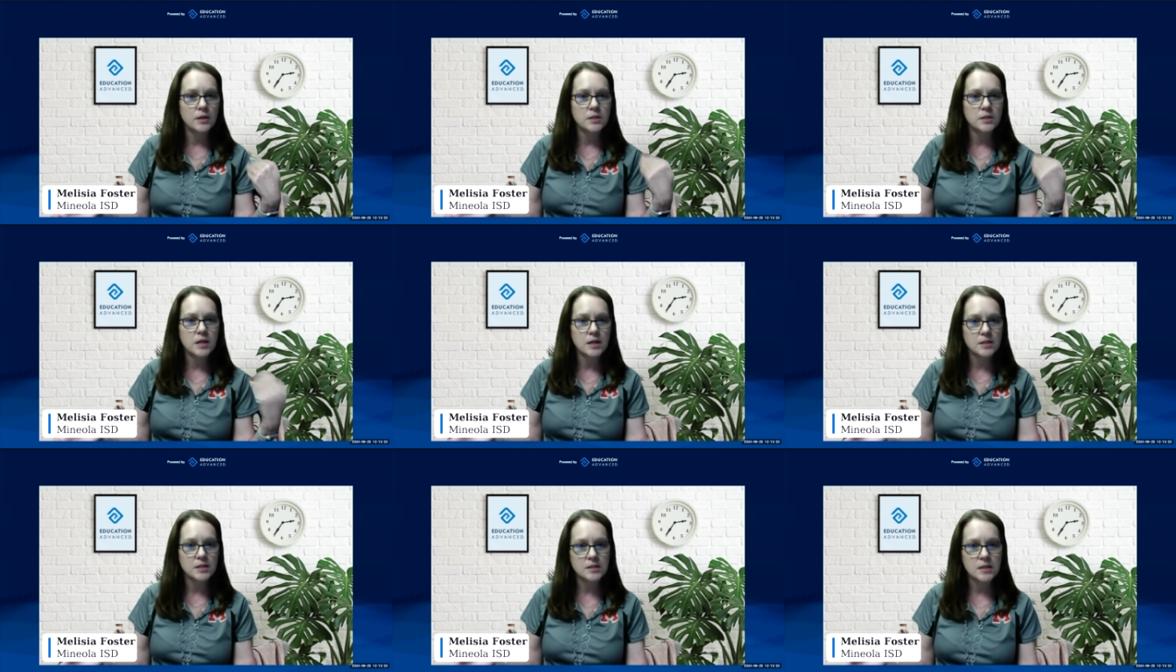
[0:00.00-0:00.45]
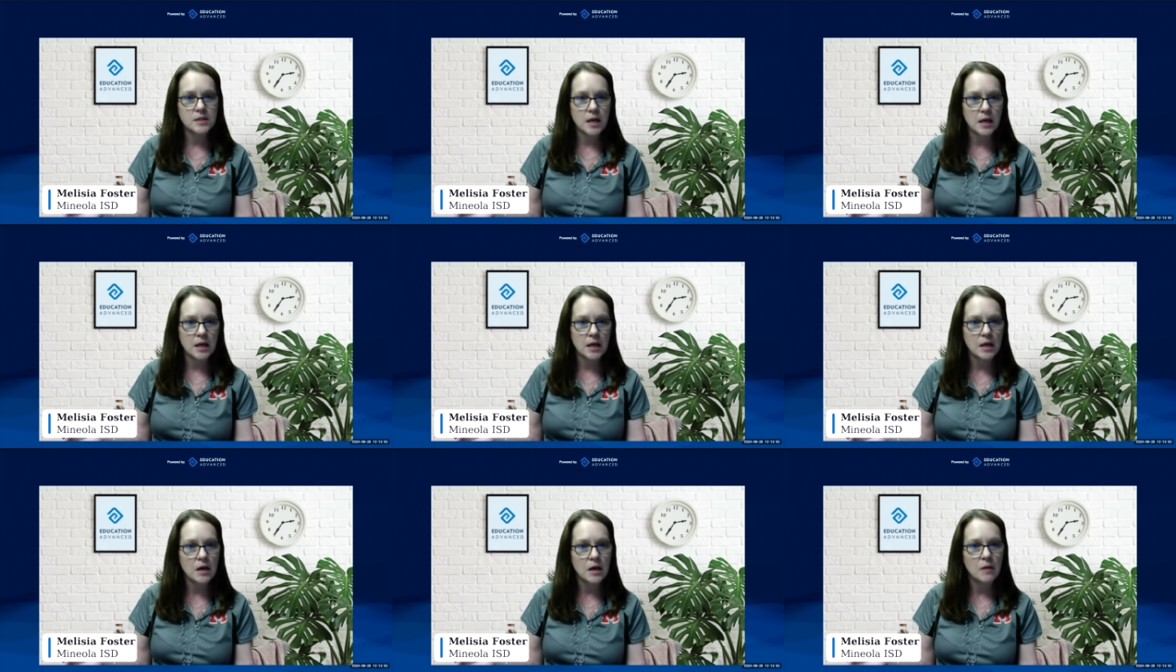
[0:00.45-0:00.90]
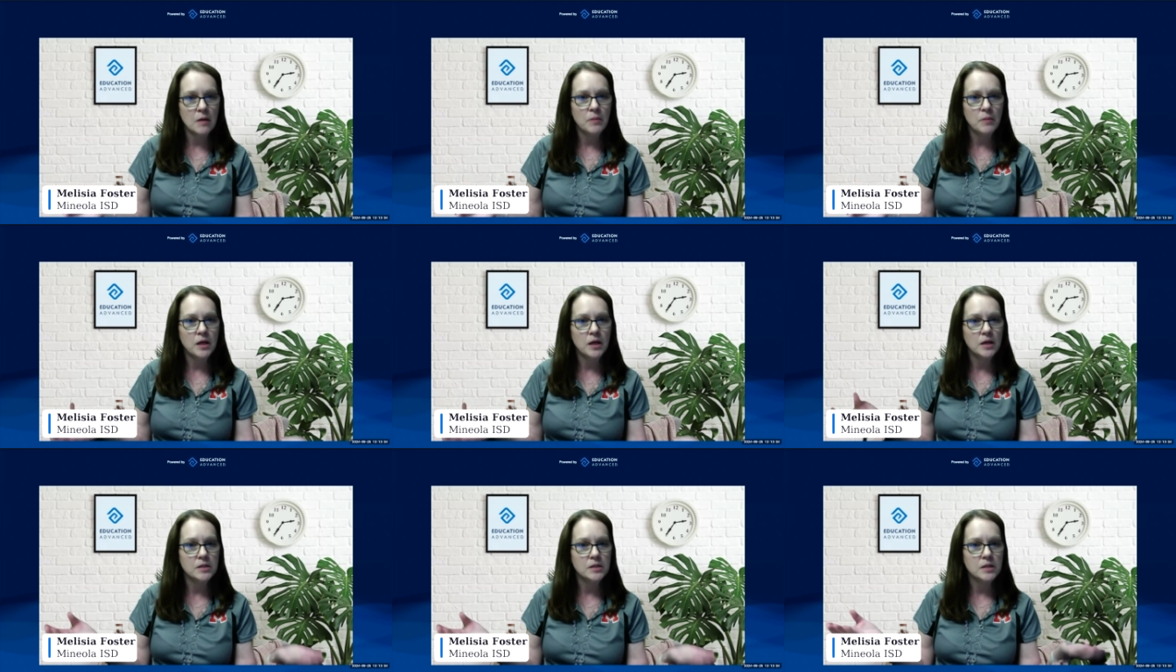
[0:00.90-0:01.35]
texas a&m
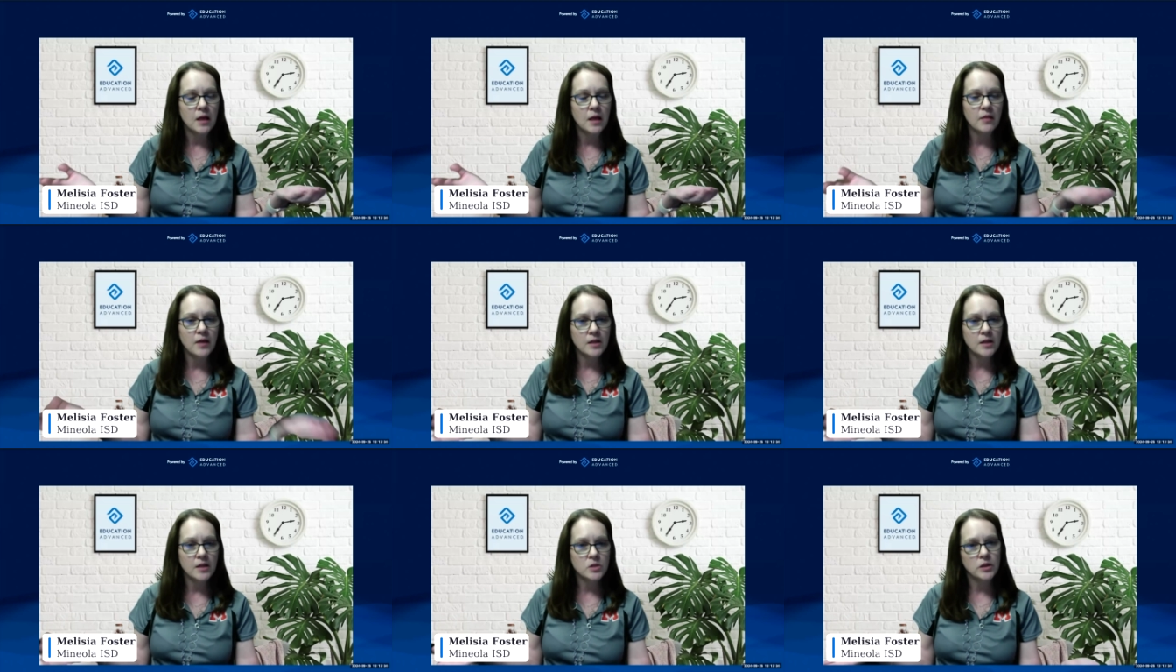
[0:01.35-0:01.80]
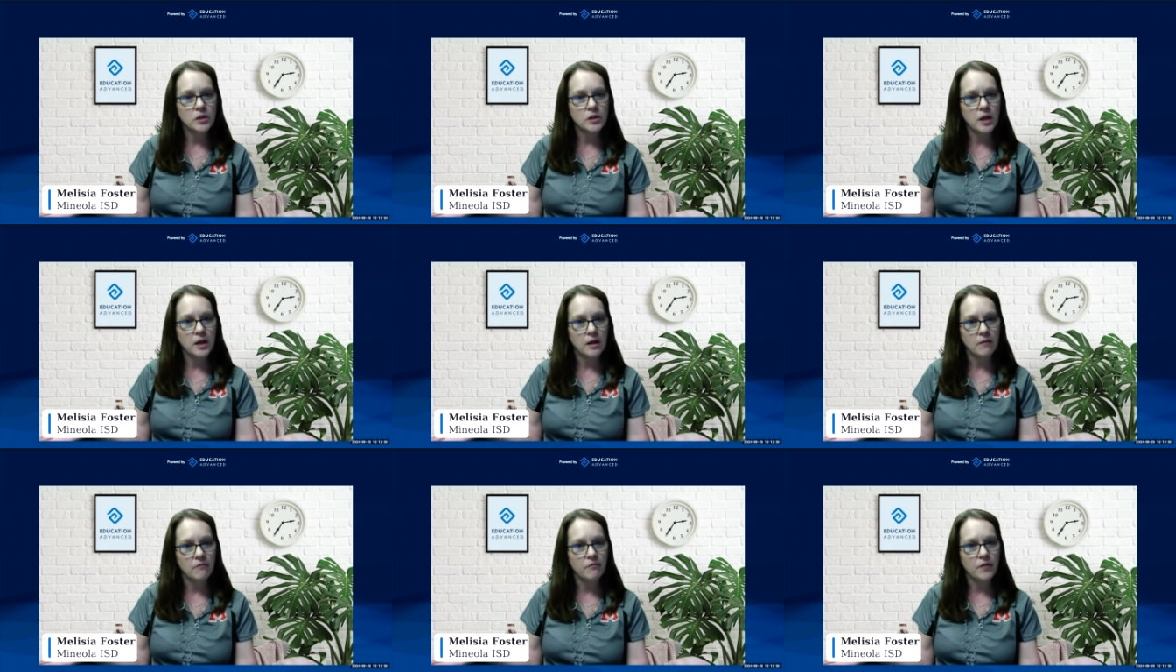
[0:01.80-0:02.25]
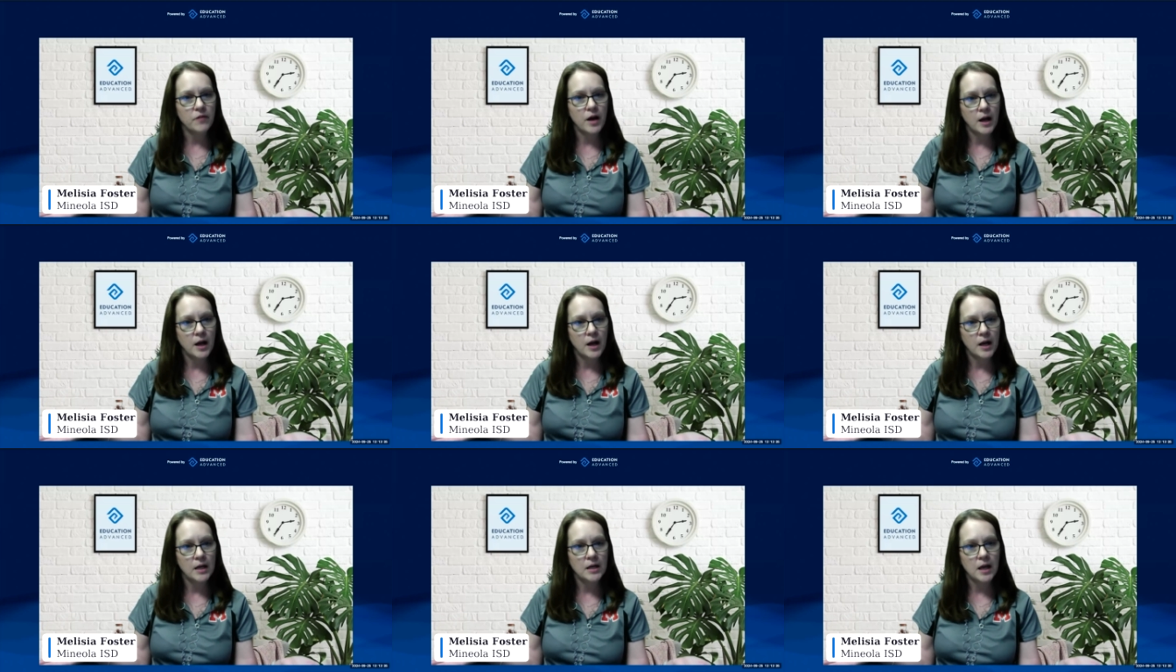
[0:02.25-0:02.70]
because that's what they can
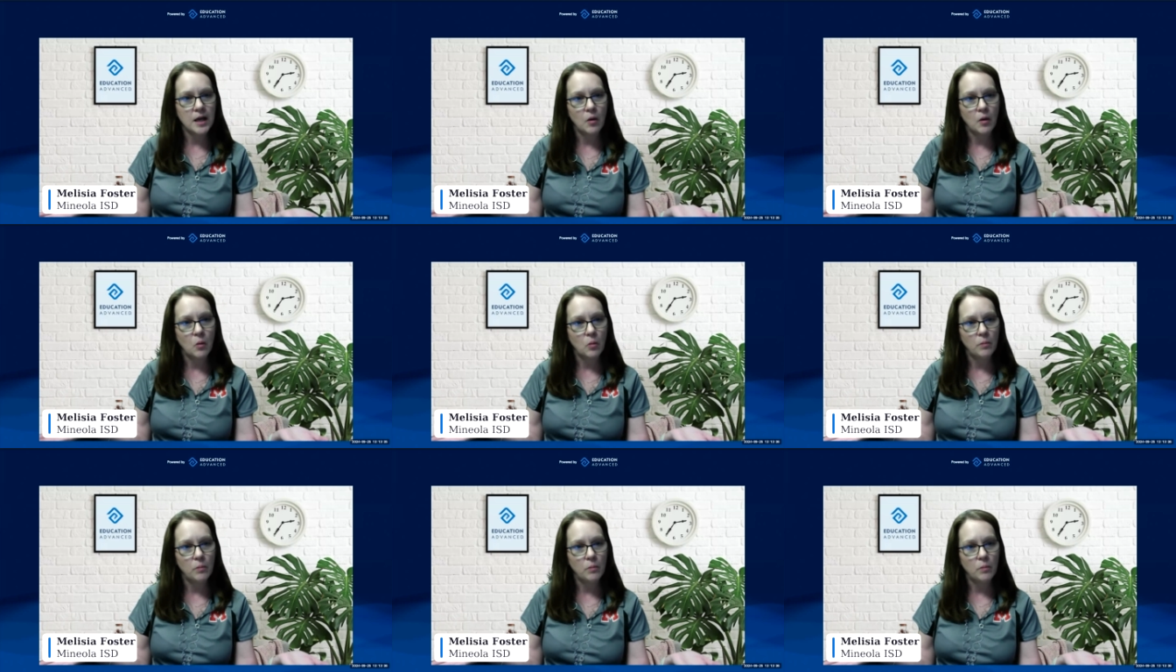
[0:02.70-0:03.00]
find at